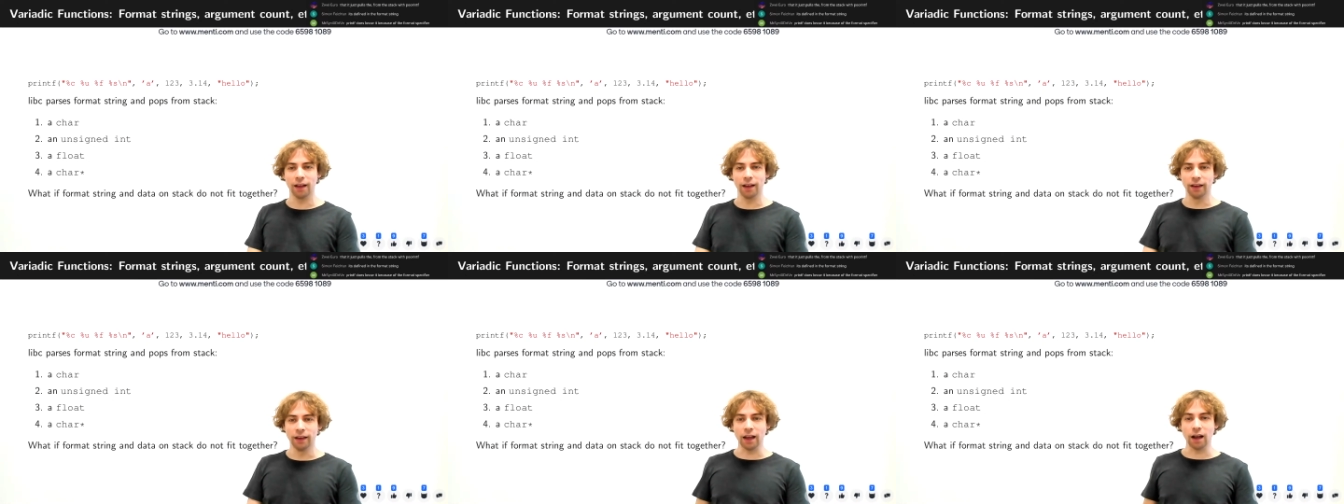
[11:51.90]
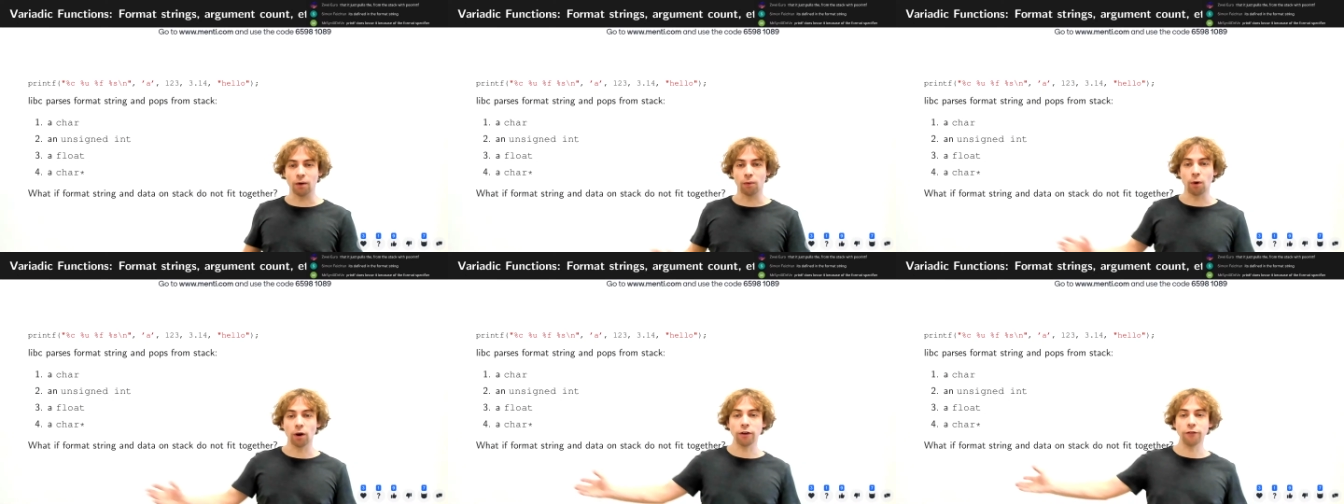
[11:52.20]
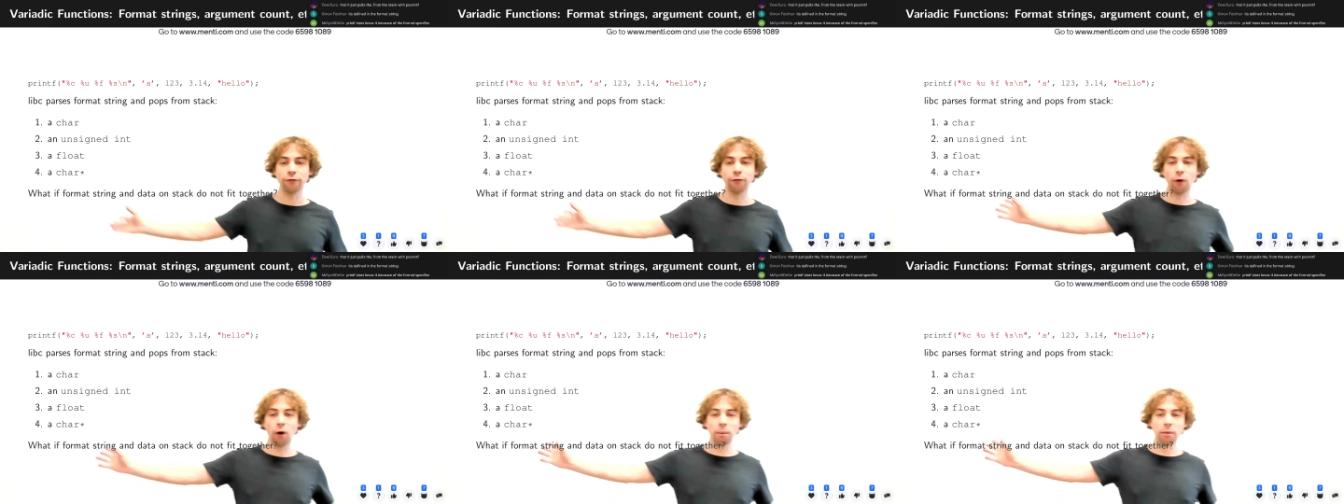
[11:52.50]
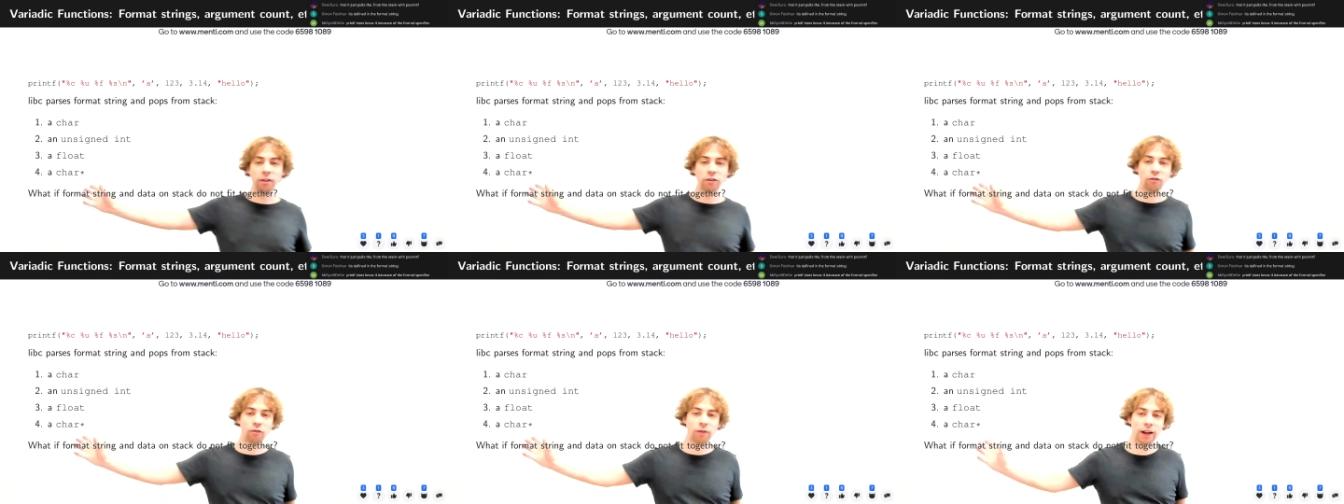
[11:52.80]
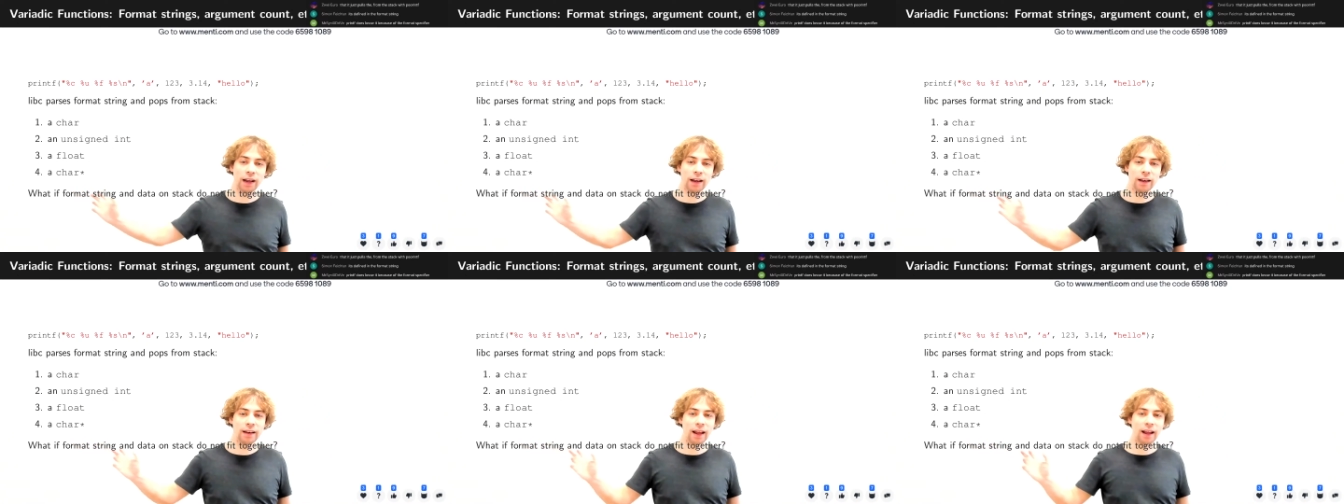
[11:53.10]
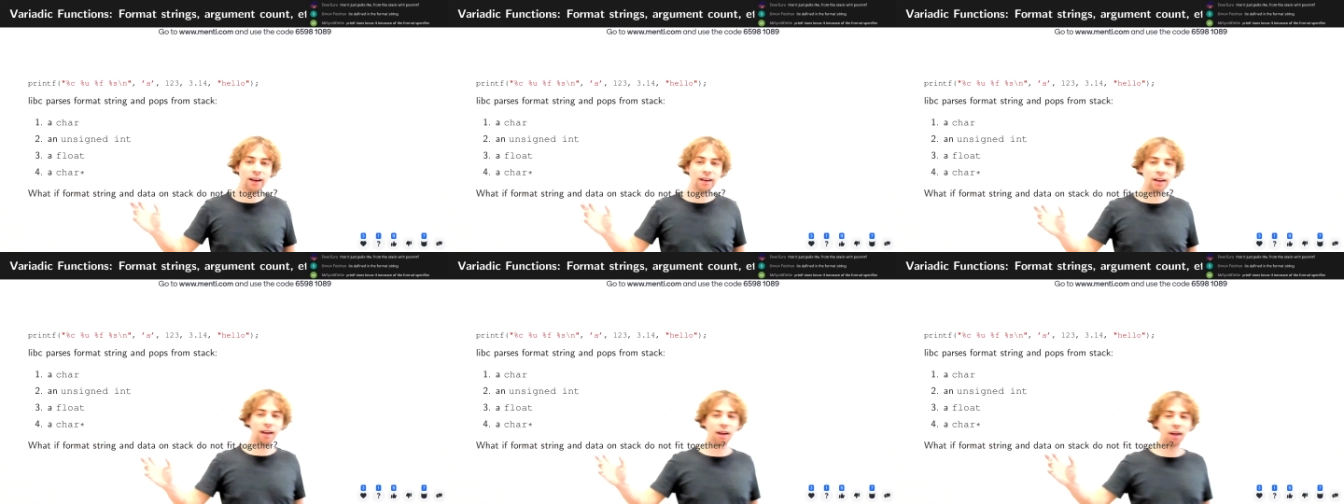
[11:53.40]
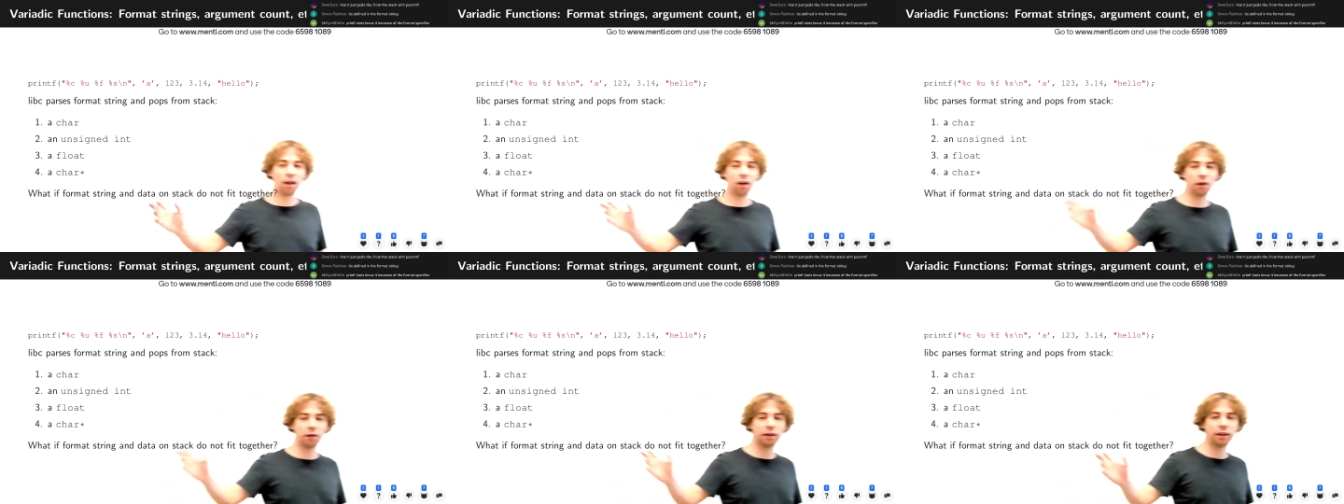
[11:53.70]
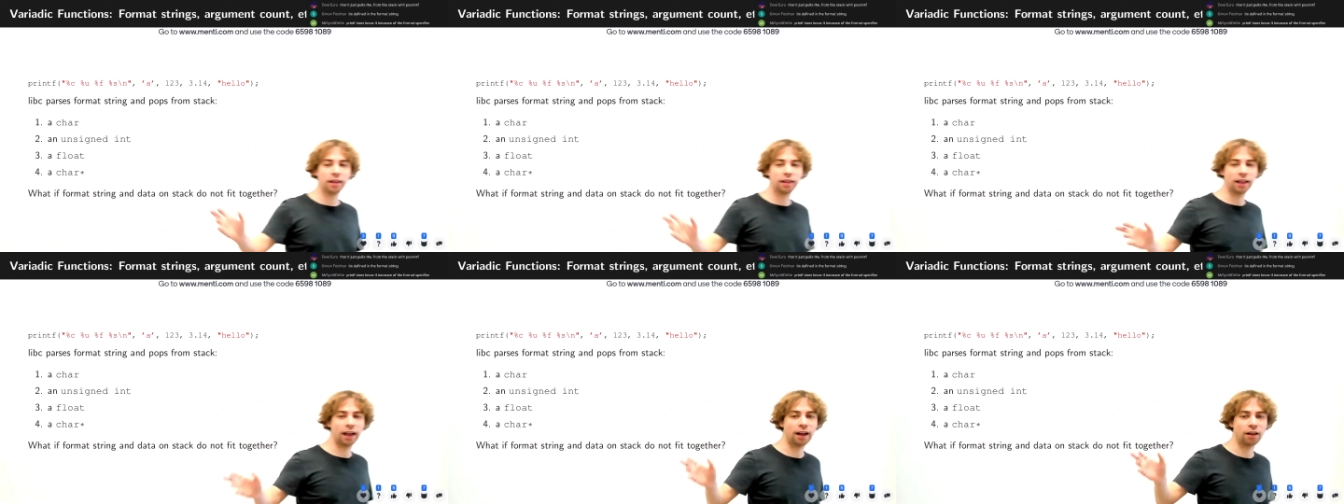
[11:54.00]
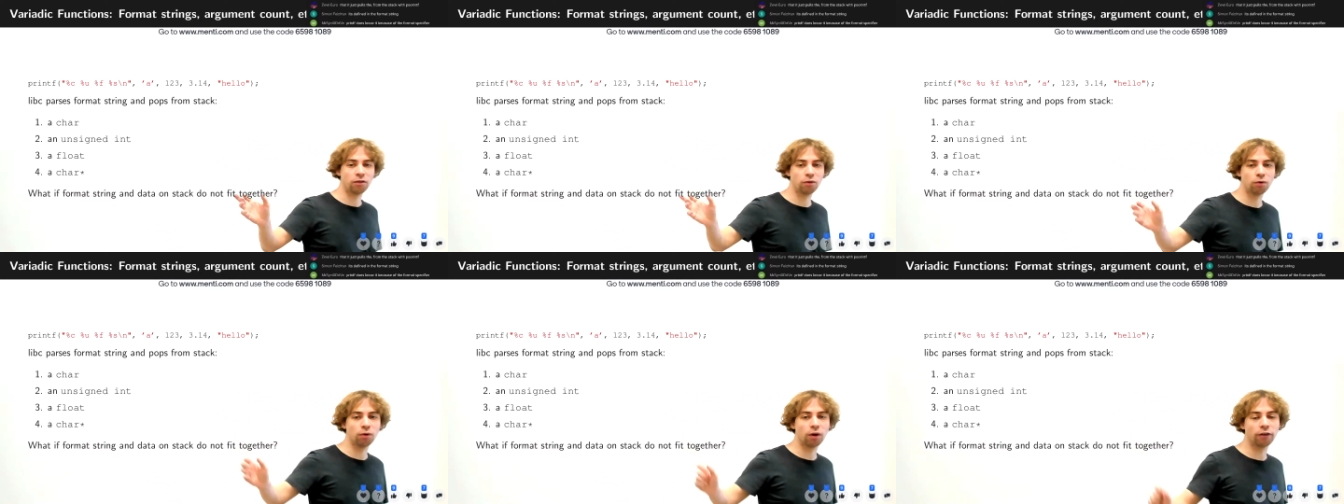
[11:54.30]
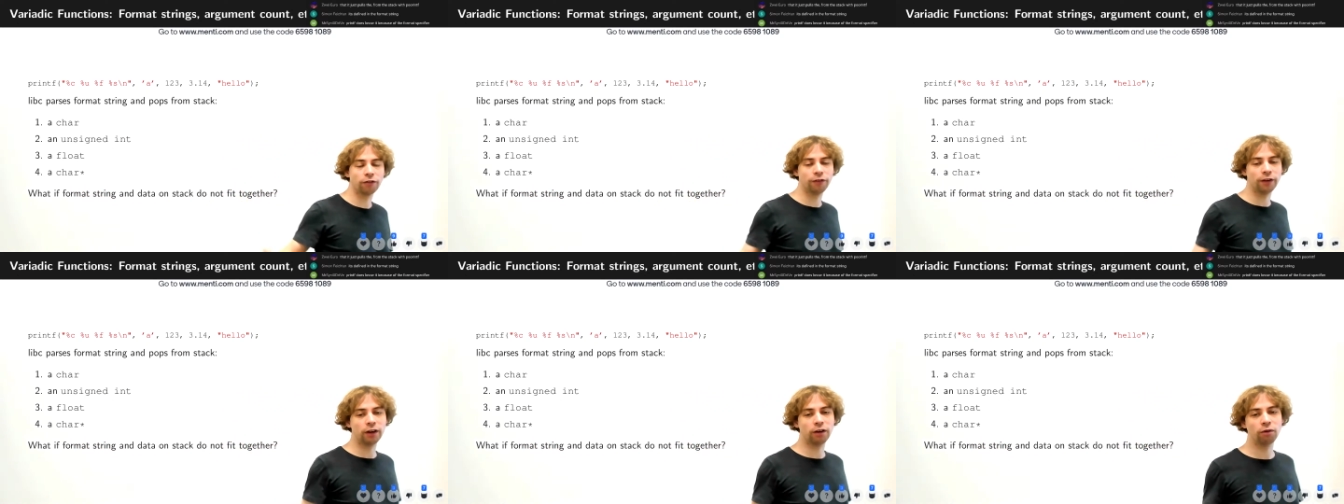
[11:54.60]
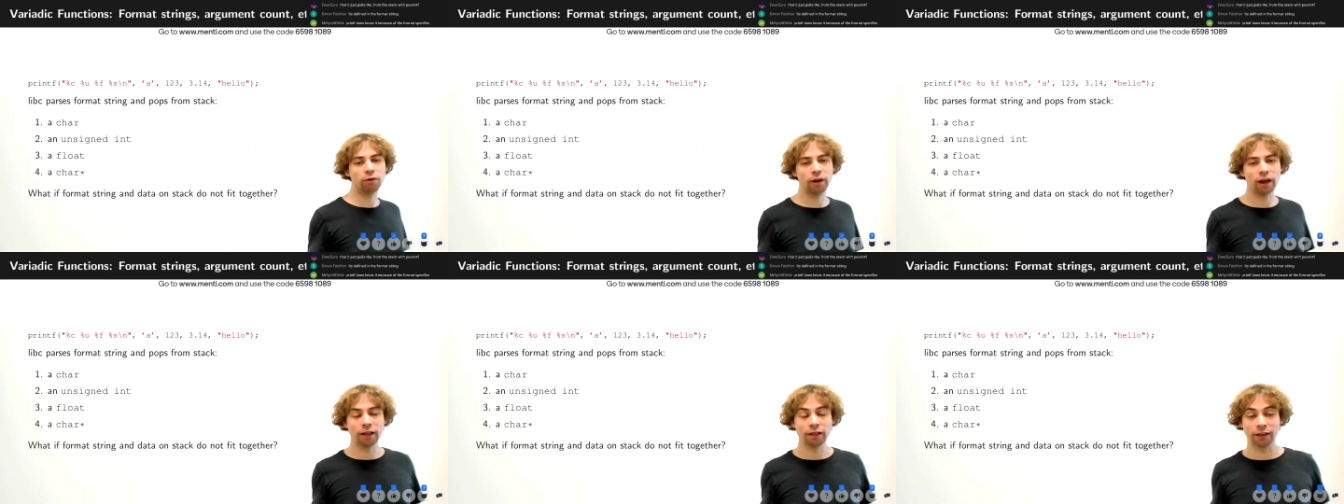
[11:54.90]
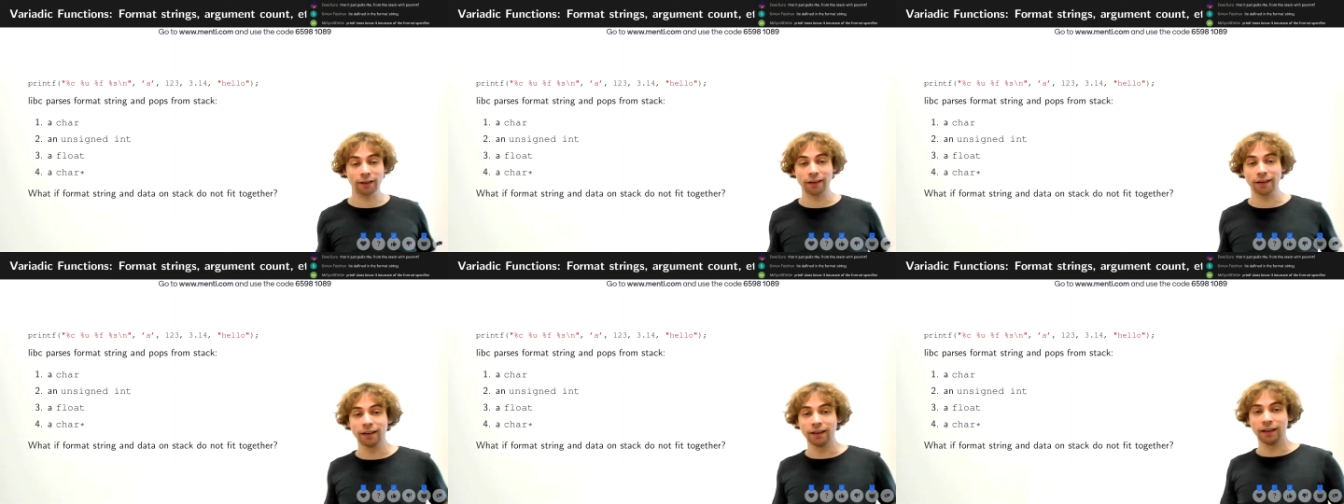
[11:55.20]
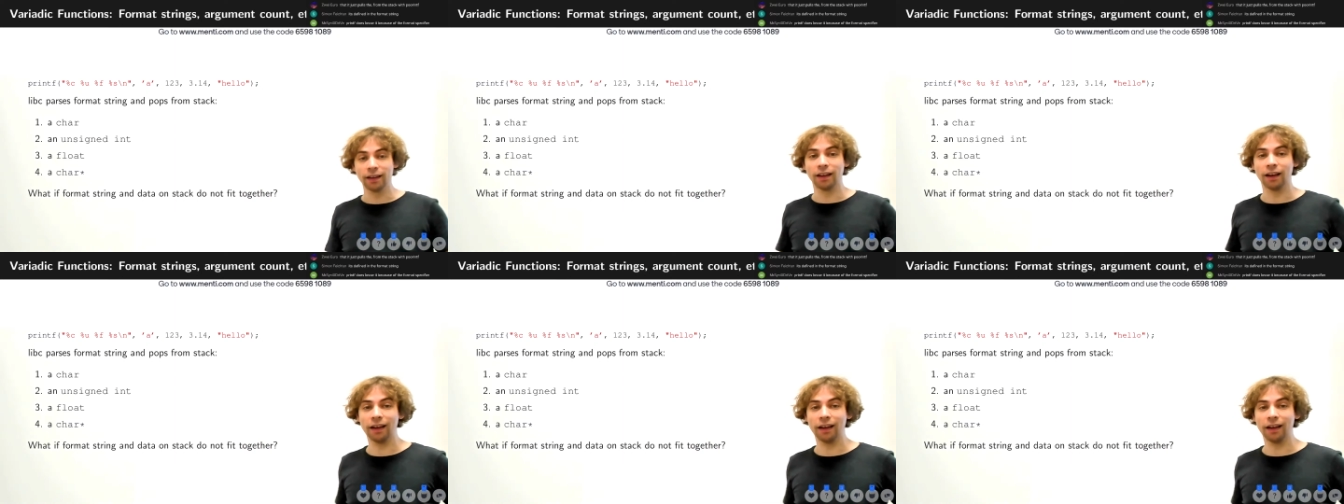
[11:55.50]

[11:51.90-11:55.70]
Yeah, what if format string and data on the stack do not fit together?